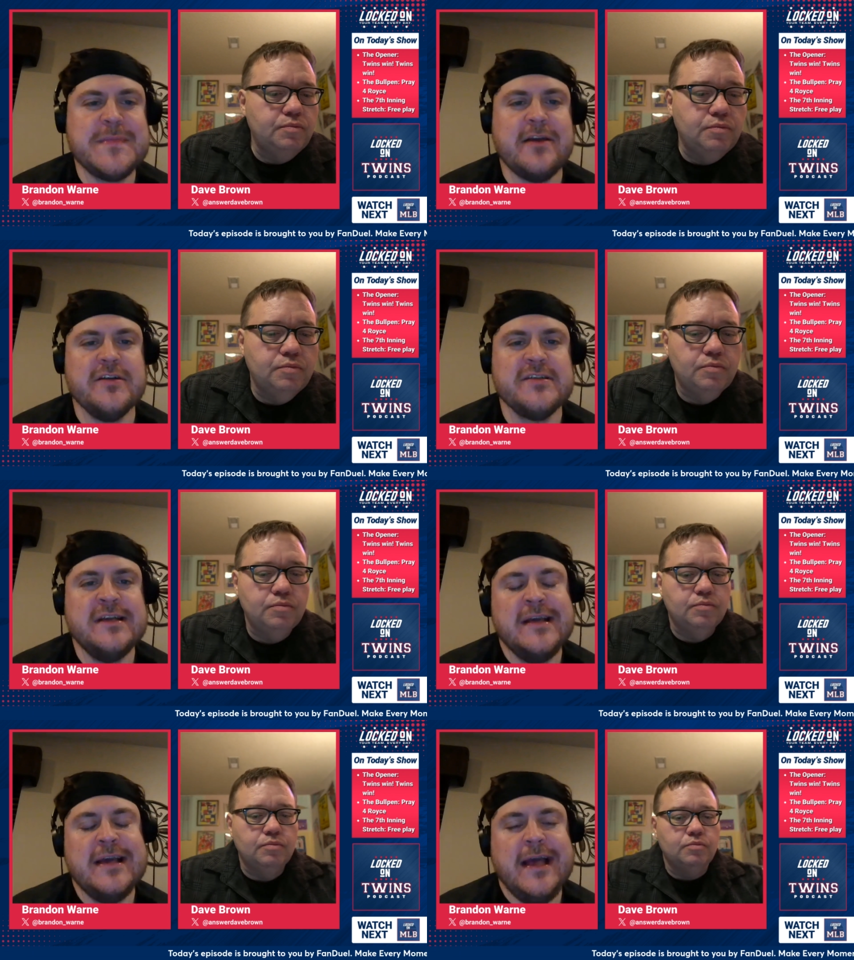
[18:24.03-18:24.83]
Speaker 1: matters,
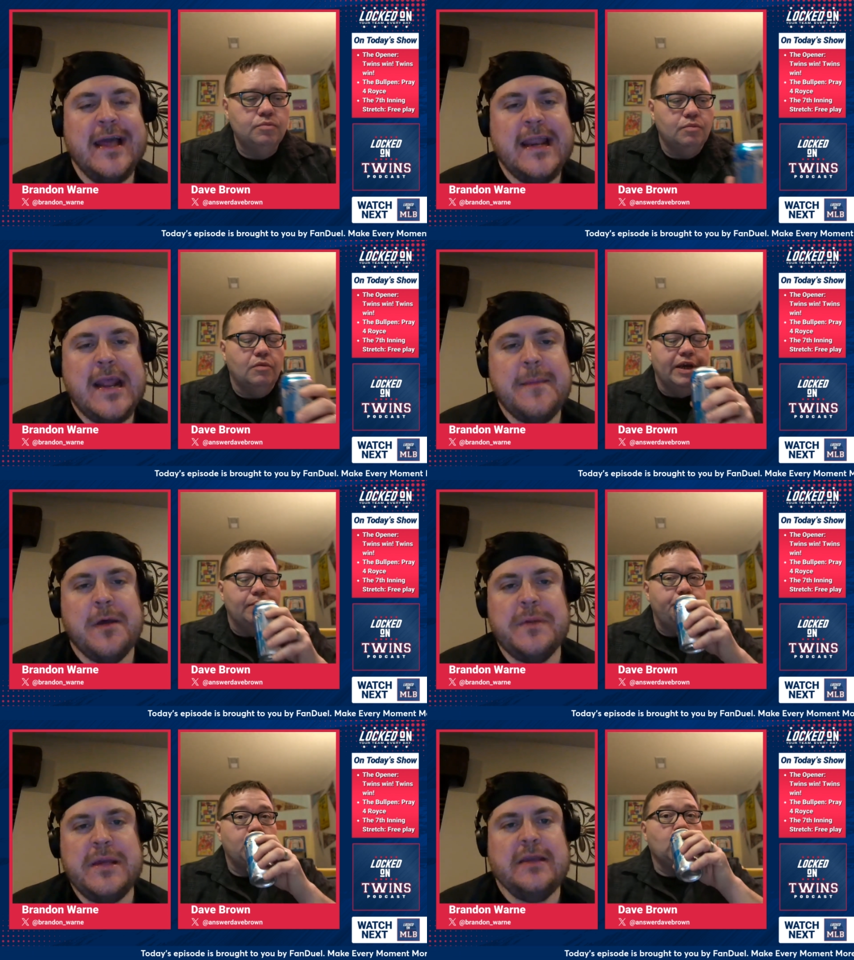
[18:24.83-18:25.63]
and in yeah.
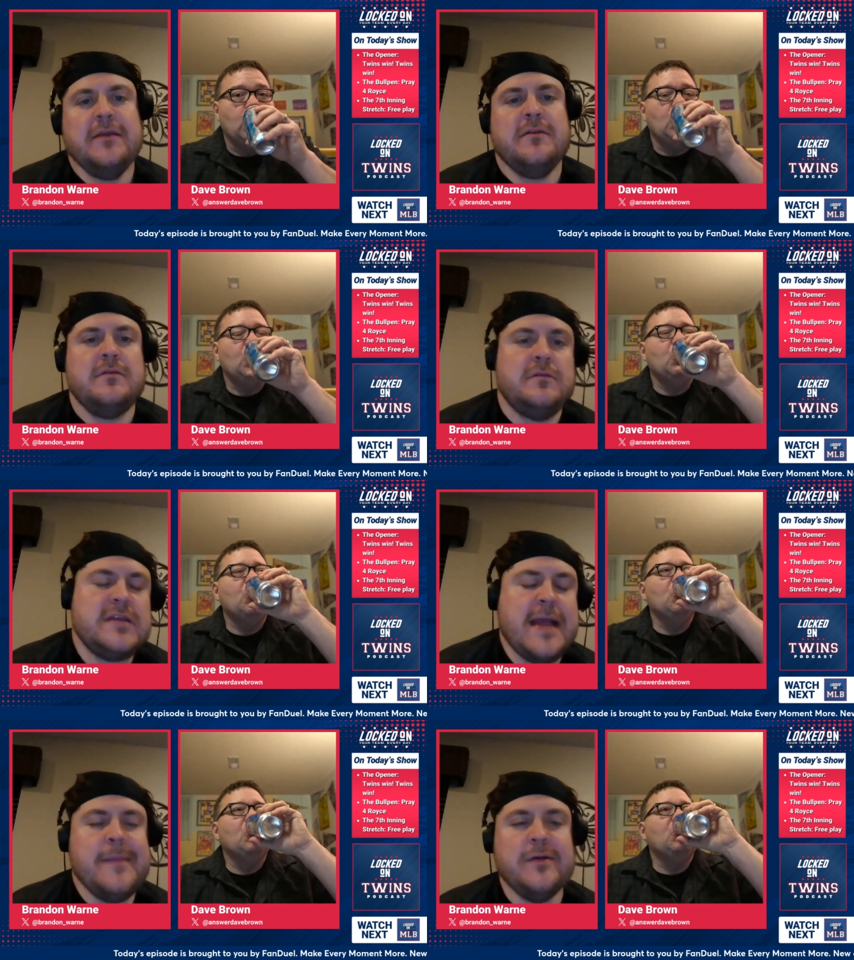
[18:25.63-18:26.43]
MLB,
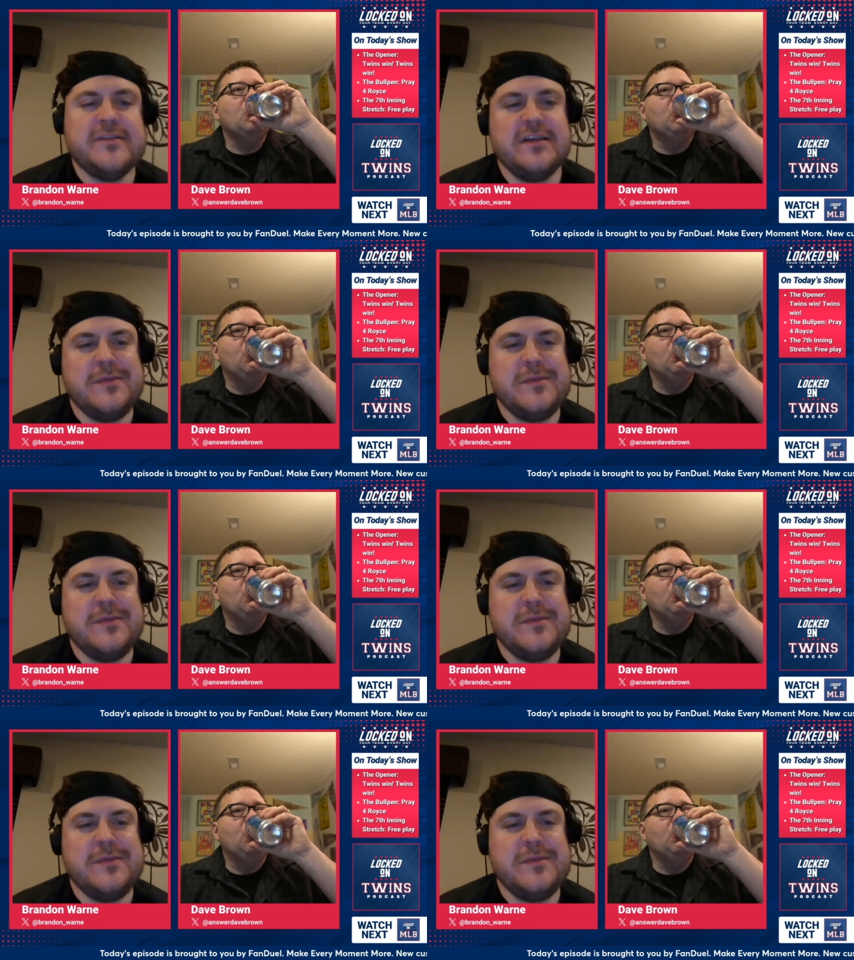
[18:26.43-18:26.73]
timeouts.